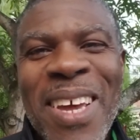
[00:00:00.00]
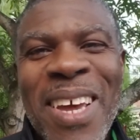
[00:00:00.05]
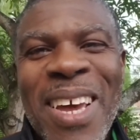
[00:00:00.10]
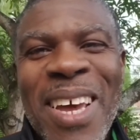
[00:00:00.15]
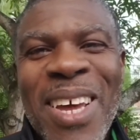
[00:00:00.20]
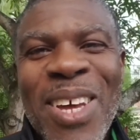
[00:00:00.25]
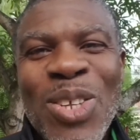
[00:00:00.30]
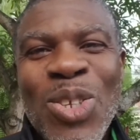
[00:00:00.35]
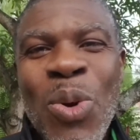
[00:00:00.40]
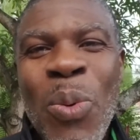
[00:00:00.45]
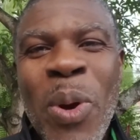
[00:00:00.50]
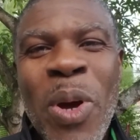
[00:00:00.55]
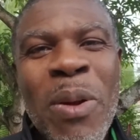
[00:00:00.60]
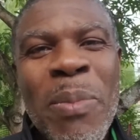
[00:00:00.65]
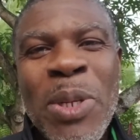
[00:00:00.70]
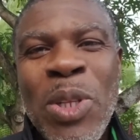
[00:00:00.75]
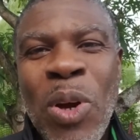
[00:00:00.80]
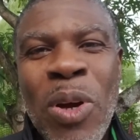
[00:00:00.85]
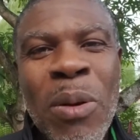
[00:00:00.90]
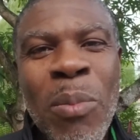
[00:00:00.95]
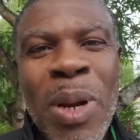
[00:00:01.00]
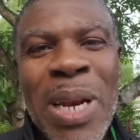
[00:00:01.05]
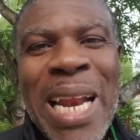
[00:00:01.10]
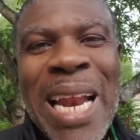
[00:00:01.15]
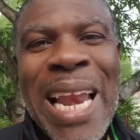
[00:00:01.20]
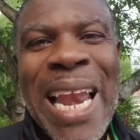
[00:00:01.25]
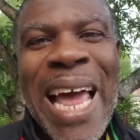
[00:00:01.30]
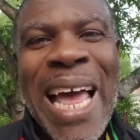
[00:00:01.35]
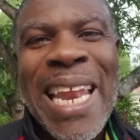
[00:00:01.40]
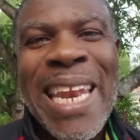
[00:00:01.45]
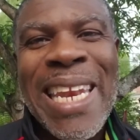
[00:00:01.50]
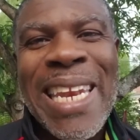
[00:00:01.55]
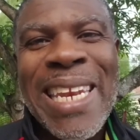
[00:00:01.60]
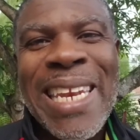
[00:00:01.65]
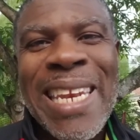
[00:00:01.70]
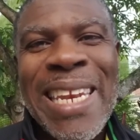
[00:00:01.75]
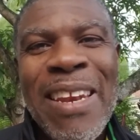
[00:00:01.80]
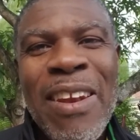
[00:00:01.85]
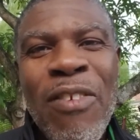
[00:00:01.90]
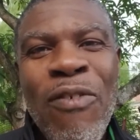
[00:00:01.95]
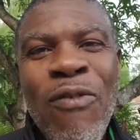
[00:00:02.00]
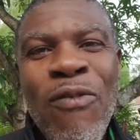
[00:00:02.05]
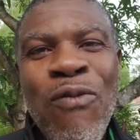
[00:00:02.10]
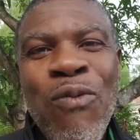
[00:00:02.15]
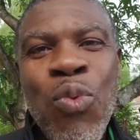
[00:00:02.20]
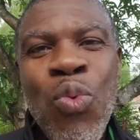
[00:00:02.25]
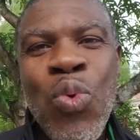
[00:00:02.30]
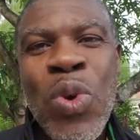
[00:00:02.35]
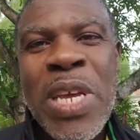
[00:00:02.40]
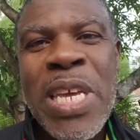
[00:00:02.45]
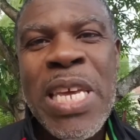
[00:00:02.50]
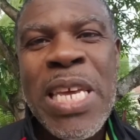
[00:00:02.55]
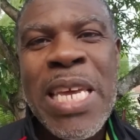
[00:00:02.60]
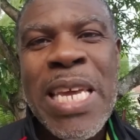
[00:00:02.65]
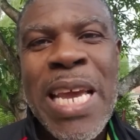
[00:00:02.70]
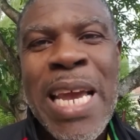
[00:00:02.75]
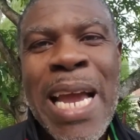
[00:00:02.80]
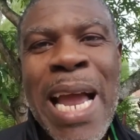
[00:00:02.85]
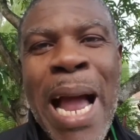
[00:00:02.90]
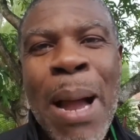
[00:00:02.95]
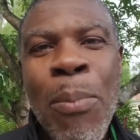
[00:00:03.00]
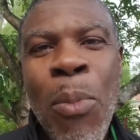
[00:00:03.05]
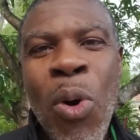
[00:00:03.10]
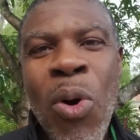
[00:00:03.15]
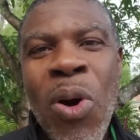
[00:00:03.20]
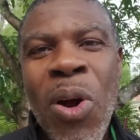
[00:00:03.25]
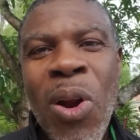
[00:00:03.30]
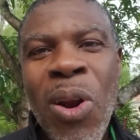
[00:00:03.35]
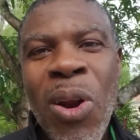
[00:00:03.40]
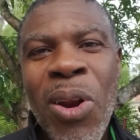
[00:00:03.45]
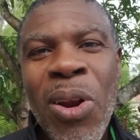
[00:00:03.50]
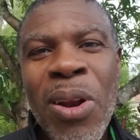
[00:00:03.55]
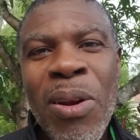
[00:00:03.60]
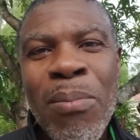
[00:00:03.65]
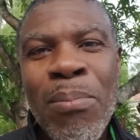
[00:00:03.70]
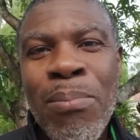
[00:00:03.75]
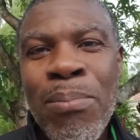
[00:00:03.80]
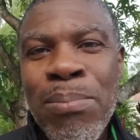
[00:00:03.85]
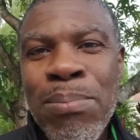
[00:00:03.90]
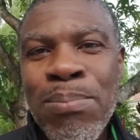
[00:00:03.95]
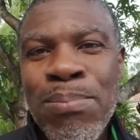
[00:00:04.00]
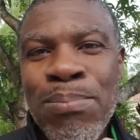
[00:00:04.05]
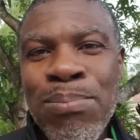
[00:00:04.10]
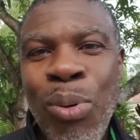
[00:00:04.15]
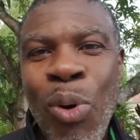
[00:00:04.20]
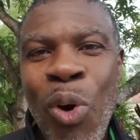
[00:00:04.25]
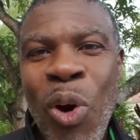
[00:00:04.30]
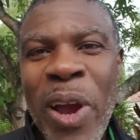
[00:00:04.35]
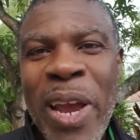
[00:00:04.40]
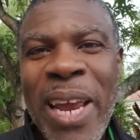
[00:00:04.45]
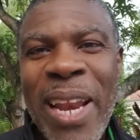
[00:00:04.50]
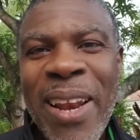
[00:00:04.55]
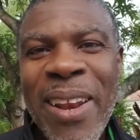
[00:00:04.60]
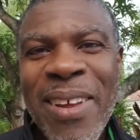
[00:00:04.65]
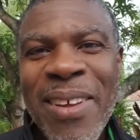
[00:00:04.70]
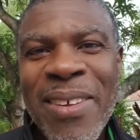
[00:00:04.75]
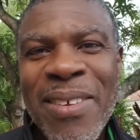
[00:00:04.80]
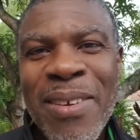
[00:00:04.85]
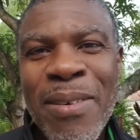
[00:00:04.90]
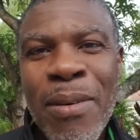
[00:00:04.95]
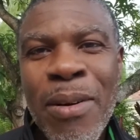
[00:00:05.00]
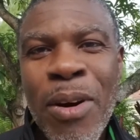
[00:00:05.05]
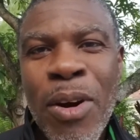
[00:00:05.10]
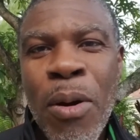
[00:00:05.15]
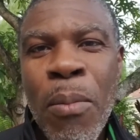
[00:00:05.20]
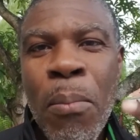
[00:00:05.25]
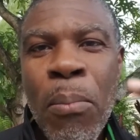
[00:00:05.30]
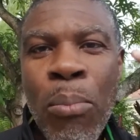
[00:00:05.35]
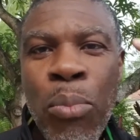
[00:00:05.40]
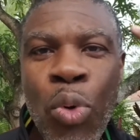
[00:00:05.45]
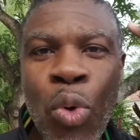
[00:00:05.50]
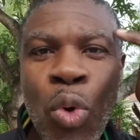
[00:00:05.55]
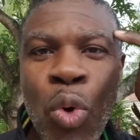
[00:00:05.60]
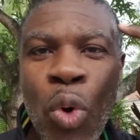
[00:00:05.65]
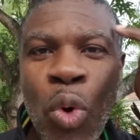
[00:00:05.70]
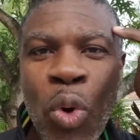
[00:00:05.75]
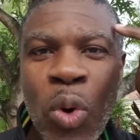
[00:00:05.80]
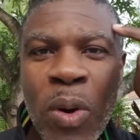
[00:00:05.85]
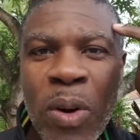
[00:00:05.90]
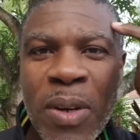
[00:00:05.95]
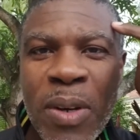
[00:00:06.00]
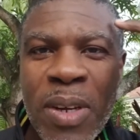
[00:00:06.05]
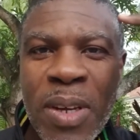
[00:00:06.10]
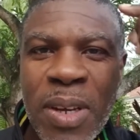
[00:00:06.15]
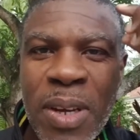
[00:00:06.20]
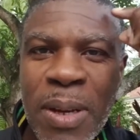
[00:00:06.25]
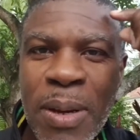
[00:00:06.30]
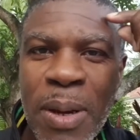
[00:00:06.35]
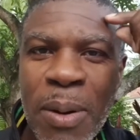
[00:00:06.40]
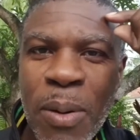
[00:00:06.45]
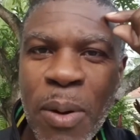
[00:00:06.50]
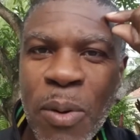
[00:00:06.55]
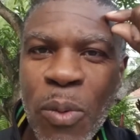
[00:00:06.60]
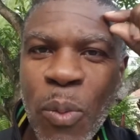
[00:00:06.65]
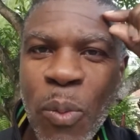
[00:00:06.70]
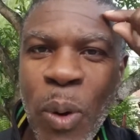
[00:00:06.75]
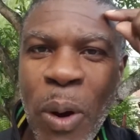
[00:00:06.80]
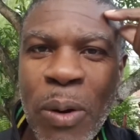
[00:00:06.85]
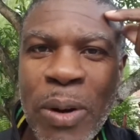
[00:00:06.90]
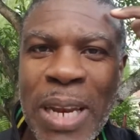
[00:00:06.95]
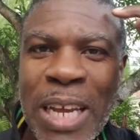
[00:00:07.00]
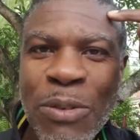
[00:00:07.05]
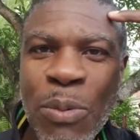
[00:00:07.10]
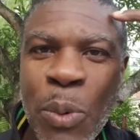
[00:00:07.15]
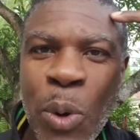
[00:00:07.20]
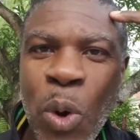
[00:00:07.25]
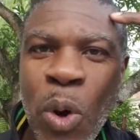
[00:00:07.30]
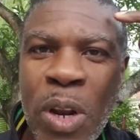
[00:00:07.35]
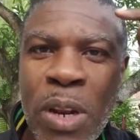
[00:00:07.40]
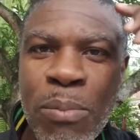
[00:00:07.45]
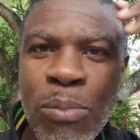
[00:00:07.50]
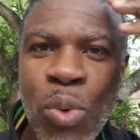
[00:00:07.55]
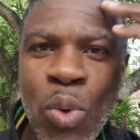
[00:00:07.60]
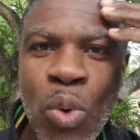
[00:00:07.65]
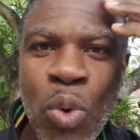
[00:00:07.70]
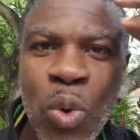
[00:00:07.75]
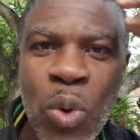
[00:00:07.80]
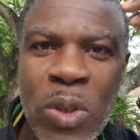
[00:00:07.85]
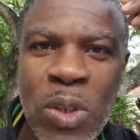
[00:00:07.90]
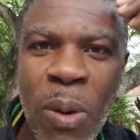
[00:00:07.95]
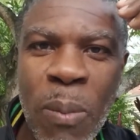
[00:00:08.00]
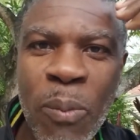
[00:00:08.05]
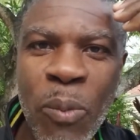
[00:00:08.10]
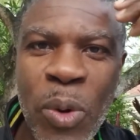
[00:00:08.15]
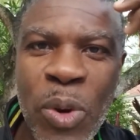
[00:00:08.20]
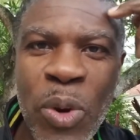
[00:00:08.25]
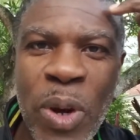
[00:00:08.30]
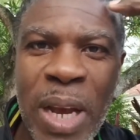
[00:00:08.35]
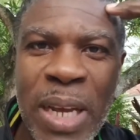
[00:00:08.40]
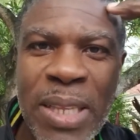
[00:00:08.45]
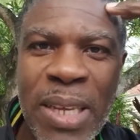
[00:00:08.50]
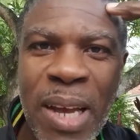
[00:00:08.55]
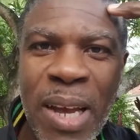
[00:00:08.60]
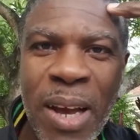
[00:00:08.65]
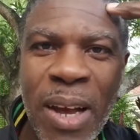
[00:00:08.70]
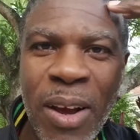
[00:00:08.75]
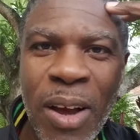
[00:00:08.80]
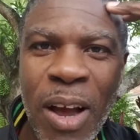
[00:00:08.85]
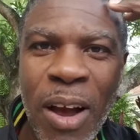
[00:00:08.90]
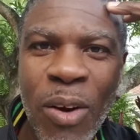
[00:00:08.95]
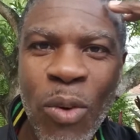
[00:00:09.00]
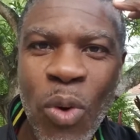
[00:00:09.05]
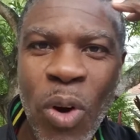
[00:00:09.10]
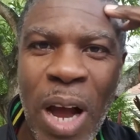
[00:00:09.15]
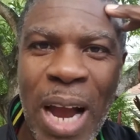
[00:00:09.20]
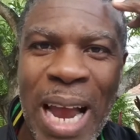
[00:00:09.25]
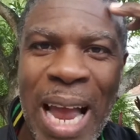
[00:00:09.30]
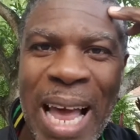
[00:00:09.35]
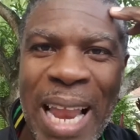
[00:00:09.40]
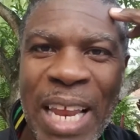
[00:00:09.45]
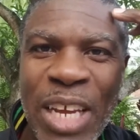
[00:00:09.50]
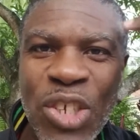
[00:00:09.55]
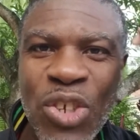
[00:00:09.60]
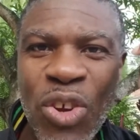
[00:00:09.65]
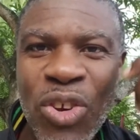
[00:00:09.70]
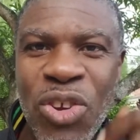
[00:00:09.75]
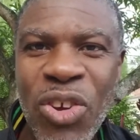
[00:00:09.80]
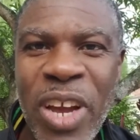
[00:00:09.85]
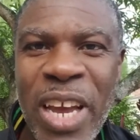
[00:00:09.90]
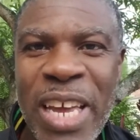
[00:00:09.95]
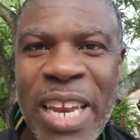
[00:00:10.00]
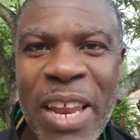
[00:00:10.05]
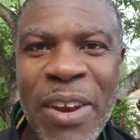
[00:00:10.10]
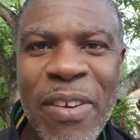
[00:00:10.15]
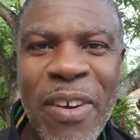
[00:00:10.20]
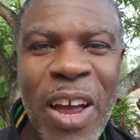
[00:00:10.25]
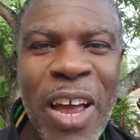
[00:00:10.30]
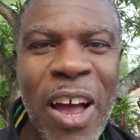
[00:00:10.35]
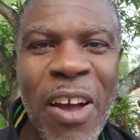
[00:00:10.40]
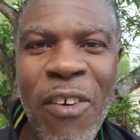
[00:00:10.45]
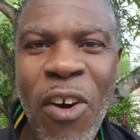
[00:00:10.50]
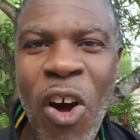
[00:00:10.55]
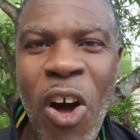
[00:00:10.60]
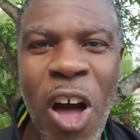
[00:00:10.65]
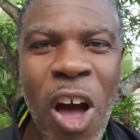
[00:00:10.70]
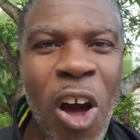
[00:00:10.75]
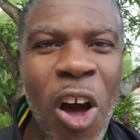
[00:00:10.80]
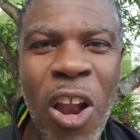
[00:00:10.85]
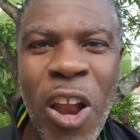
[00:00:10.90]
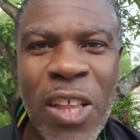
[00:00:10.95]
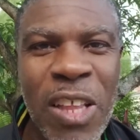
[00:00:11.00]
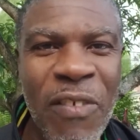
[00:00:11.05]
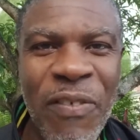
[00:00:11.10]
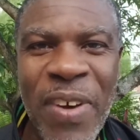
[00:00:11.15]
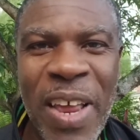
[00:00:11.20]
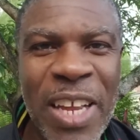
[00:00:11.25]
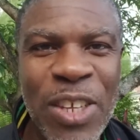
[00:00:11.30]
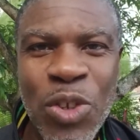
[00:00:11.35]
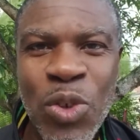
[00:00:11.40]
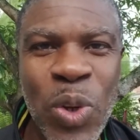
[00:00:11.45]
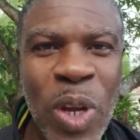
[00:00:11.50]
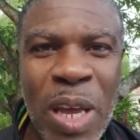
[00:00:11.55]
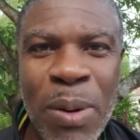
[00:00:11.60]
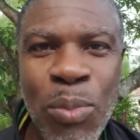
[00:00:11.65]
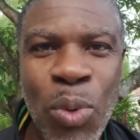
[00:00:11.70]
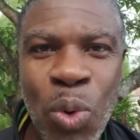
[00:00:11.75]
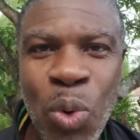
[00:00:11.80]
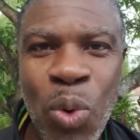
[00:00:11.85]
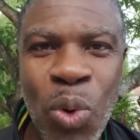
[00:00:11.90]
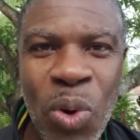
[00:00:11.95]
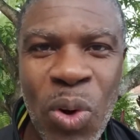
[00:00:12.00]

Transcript: So we're going to be talking about gland, Fully, Carbuncle, Boil, Bugo. Well, that's what we call it, bugu. Some, when you get a, a, a calash on your head, and uh, a lot of fellas used to get bugu